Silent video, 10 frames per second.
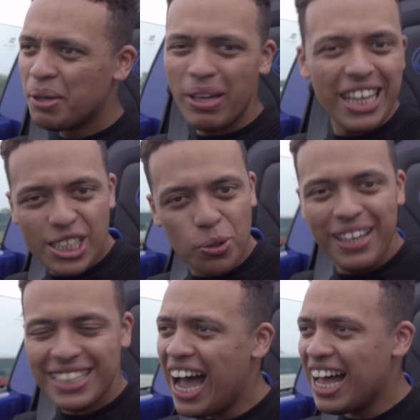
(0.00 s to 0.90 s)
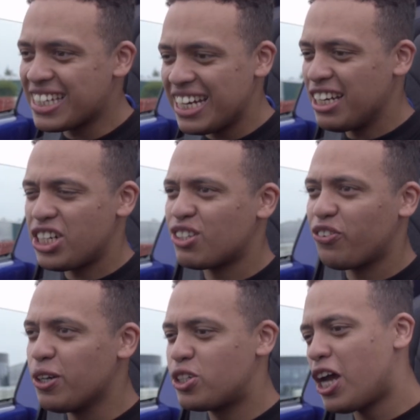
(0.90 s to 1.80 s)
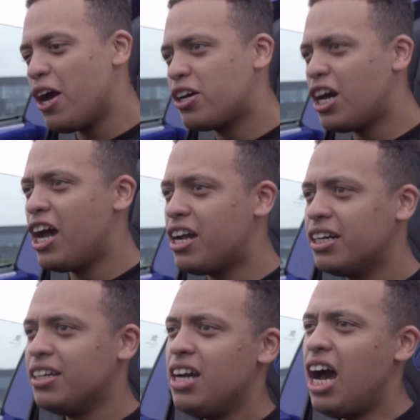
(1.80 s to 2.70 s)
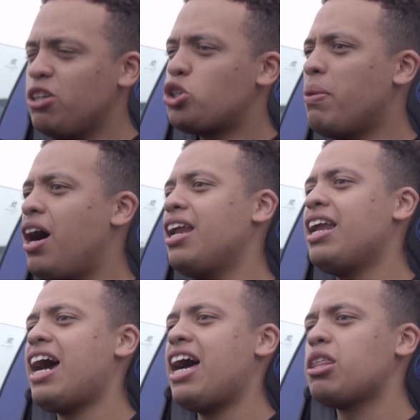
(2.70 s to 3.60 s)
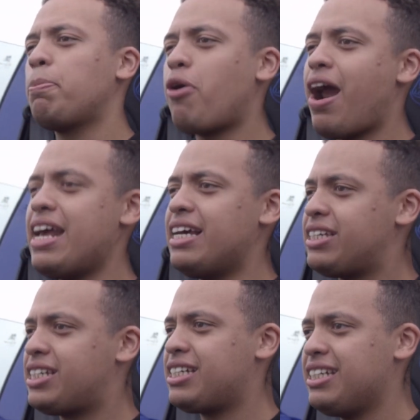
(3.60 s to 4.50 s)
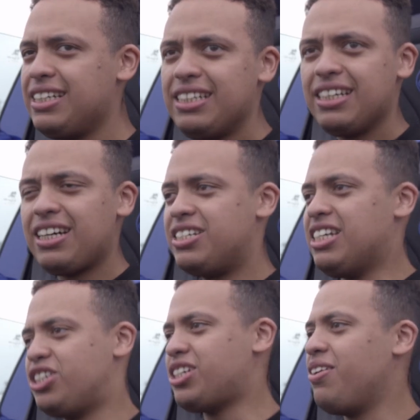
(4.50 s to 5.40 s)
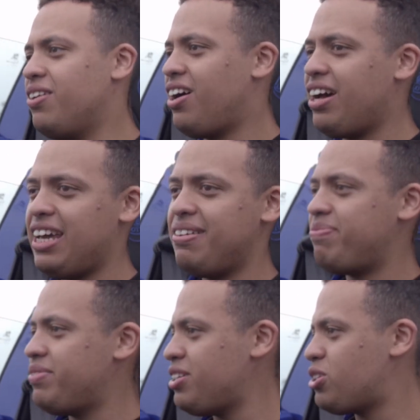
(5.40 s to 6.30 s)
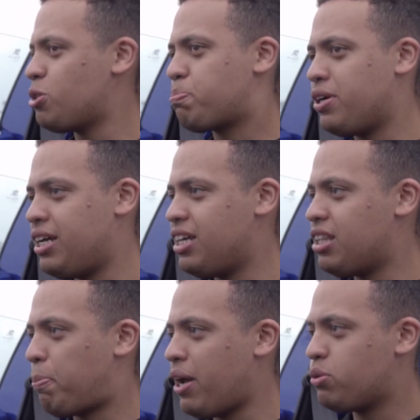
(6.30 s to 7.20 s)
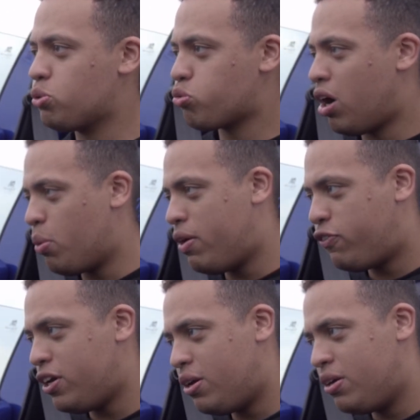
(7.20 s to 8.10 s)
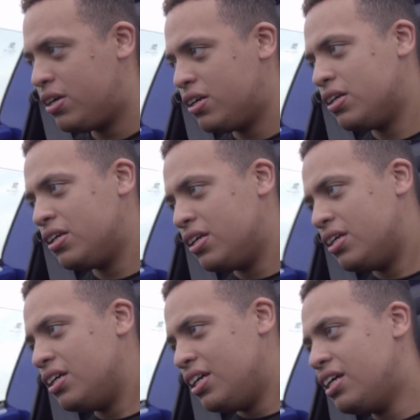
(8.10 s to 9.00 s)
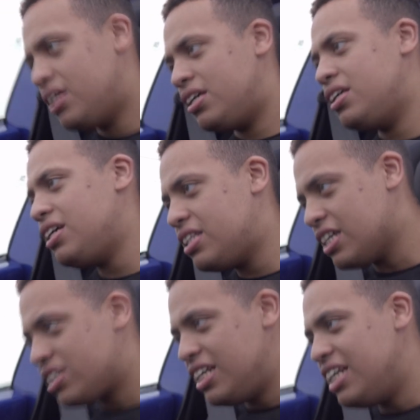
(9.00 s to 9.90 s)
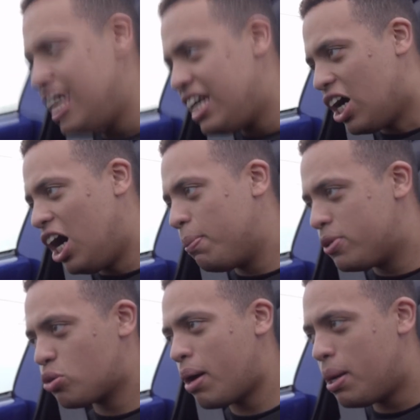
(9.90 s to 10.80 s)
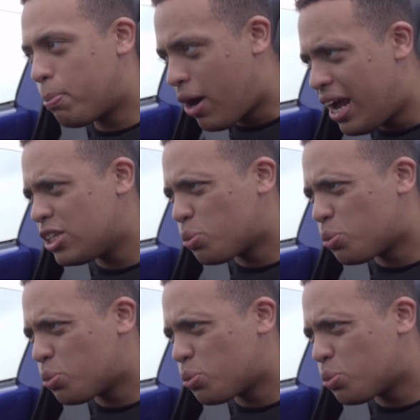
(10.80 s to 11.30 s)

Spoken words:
But this one does, and it just feels so good. 100 mile an hour, the brakes, because it's so light, it's just brilliant. The pedal's right with you. It doesn't need carbon ceramic brakes.